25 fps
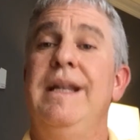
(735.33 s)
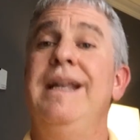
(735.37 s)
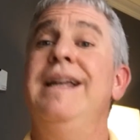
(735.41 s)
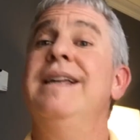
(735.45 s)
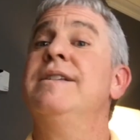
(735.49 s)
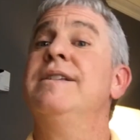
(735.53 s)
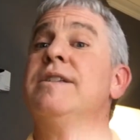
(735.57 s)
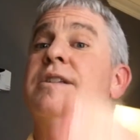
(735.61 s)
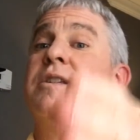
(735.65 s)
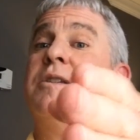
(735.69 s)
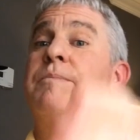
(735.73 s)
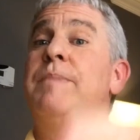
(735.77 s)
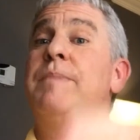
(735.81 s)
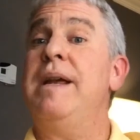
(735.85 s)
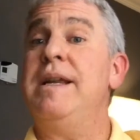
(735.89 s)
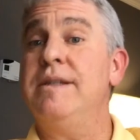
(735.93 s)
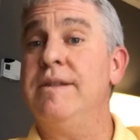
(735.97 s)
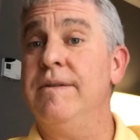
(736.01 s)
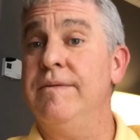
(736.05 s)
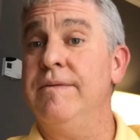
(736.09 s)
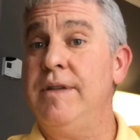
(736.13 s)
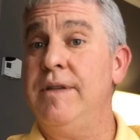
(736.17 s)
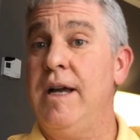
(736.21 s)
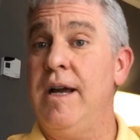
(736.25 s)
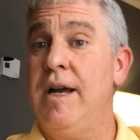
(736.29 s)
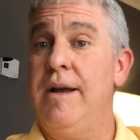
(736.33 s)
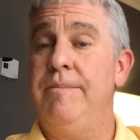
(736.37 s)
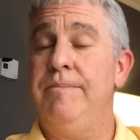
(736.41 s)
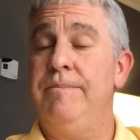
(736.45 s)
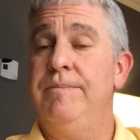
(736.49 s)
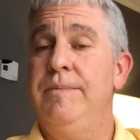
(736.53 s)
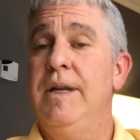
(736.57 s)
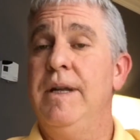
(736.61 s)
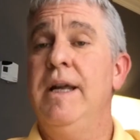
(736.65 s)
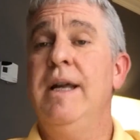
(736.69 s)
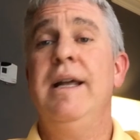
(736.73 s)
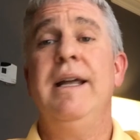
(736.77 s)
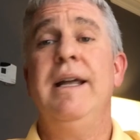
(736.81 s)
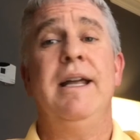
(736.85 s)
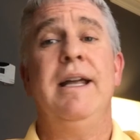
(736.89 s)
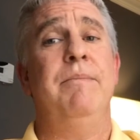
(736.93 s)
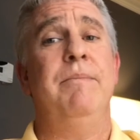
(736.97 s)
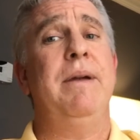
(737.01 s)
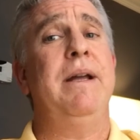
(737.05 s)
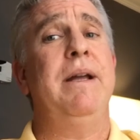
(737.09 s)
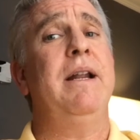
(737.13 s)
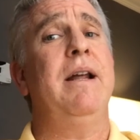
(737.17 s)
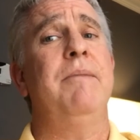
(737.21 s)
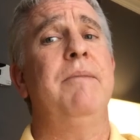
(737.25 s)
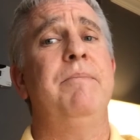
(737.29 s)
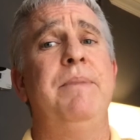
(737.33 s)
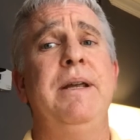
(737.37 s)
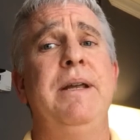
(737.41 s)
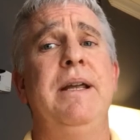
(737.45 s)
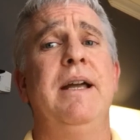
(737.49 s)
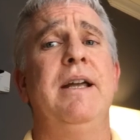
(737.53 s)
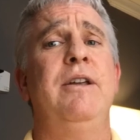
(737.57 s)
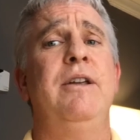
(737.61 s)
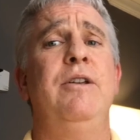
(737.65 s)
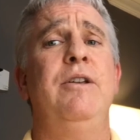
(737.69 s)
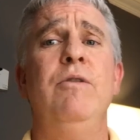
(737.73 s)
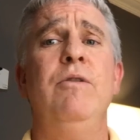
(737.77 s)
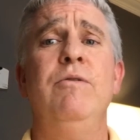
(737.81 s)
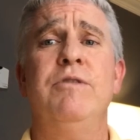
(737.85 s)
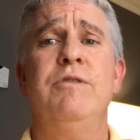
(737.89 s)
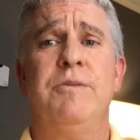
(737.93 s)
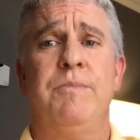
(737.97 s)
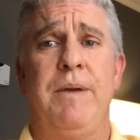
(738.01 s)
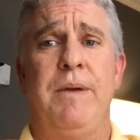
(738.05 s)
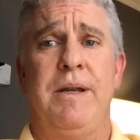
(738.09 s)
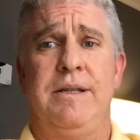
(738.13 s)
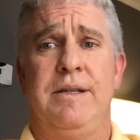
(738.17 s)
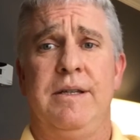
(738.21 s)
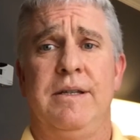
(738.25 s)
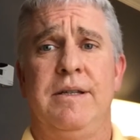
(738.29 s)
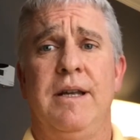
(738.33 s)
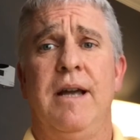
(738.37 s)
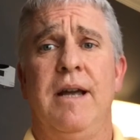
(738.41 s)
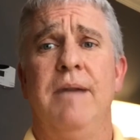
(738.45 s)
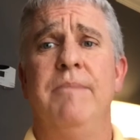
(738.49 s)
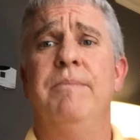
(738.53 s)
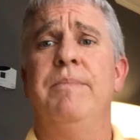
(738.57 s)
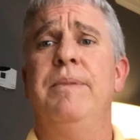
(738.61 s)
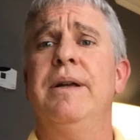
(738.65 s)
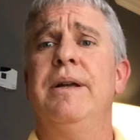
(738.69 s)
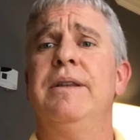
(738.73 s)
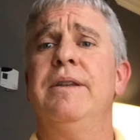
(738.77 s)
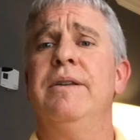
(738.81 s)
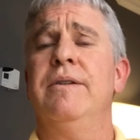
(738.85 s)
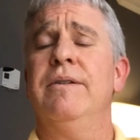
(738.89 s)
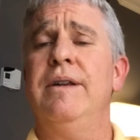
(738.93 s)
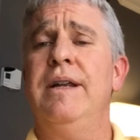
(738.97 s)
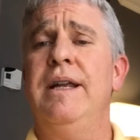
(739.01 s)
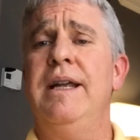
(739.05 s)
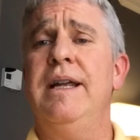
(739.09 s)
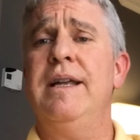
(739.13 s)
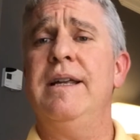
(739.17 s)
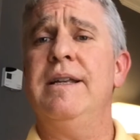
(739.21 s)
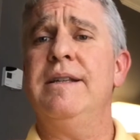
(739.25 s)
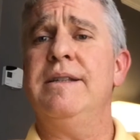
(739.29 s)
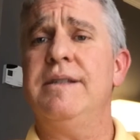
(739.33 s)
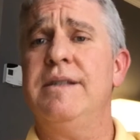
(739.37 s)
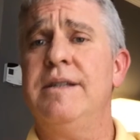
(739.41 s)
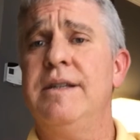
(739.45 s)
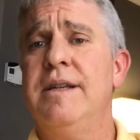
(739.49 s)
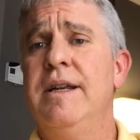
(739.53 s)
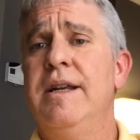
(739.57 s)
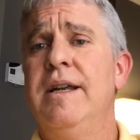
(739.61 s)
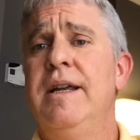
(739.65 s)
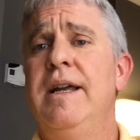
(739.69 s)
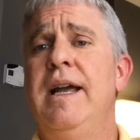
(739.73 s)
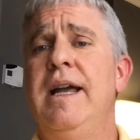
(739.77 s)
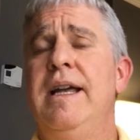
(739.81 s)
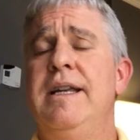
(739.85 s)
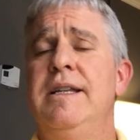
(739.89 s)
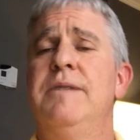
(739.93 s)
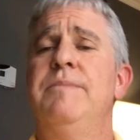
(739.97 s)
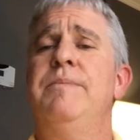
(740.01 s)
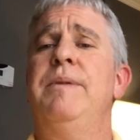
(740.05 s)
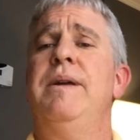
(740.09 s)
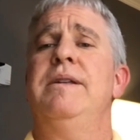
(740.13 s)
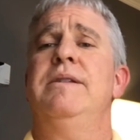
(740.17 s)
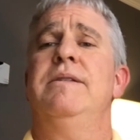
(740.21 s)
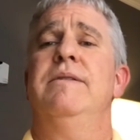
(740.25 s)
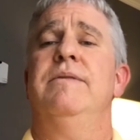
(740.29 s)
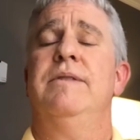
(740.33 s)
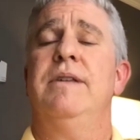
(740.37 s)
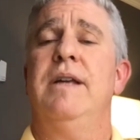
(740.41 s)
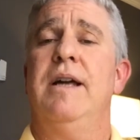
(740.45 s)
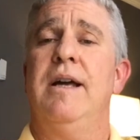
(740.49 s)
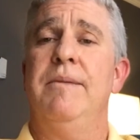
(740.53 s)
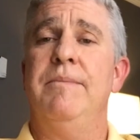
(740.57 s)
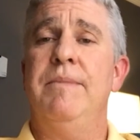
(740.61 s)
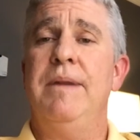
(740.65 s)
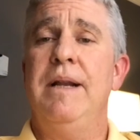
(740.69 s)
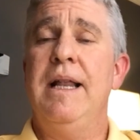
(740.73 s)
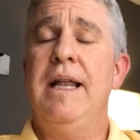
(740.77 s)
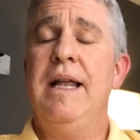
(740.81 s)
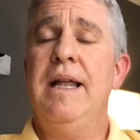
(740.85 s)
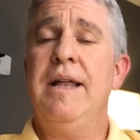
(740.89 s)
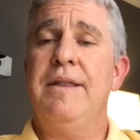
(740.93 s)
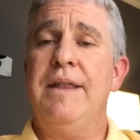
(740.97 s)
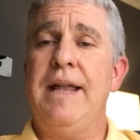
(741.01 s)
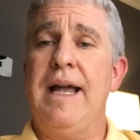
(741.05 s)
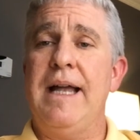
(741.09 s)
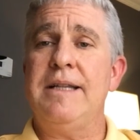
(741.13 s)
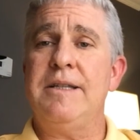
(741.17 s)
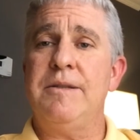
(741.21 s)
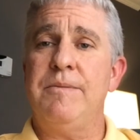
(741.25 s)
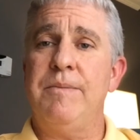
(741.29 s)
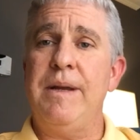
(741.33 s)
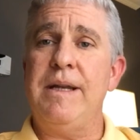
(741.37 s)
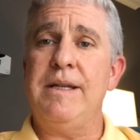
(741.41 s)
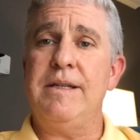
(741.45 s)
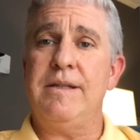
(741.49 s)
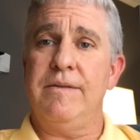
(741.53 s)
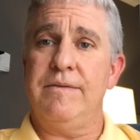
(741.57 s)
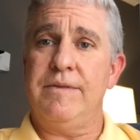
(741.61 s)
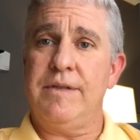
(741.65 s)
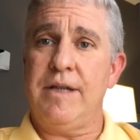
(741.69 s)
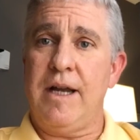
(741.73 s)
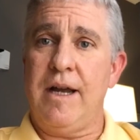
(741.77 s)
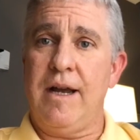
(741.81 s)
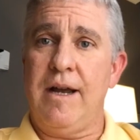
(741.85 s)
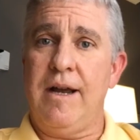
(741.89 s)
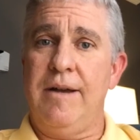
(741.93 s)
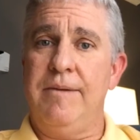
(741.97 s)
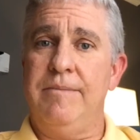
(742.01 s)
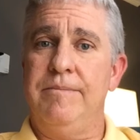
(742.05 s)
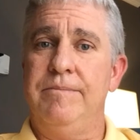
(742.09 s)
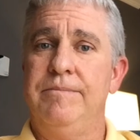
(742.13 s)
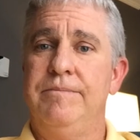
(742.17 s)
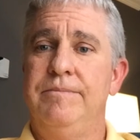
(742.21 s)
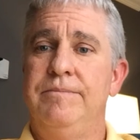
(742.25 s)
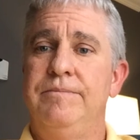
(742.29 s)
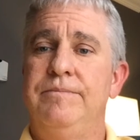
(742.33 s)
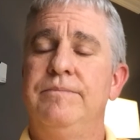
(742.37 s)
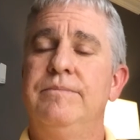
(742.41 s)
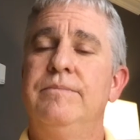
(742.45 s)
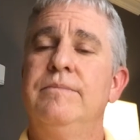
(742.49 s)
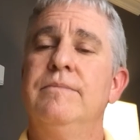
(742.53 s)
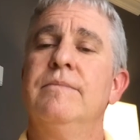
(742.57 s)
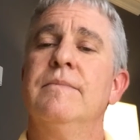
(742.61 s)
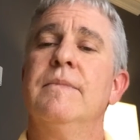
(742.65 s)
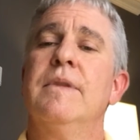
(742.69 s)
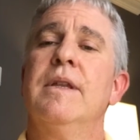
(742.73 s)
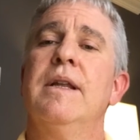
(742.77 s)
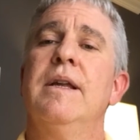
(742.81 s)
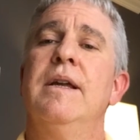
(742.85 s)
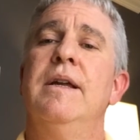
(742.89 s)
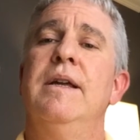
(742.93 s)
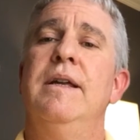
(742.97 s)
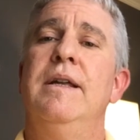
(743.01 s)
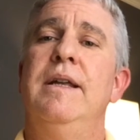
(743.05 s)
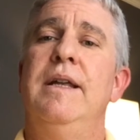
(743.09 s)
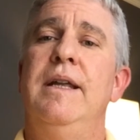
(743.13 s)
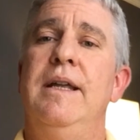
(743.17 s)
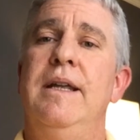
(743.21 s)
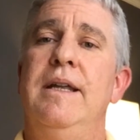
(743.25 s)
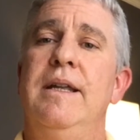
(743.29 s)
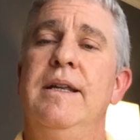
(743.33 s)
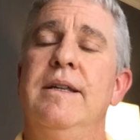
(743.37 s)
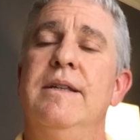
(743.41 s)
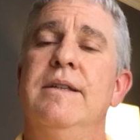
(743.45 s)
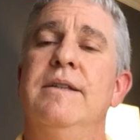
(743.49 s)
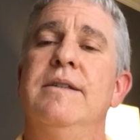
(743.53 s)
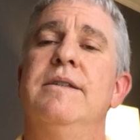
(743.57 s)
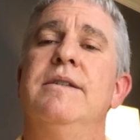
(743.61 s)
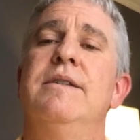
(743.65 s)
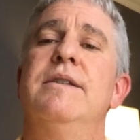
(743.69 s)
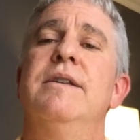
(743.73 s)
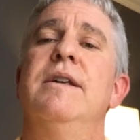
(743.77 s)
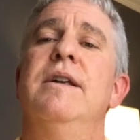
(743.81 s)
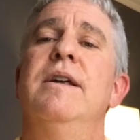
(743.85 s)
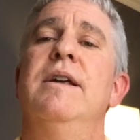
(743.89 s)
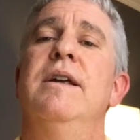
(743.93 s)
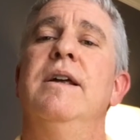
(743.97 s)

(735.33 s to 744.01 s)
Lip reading: is the space of time. It may not be a huge space of time, but there is a space of time. That space of time is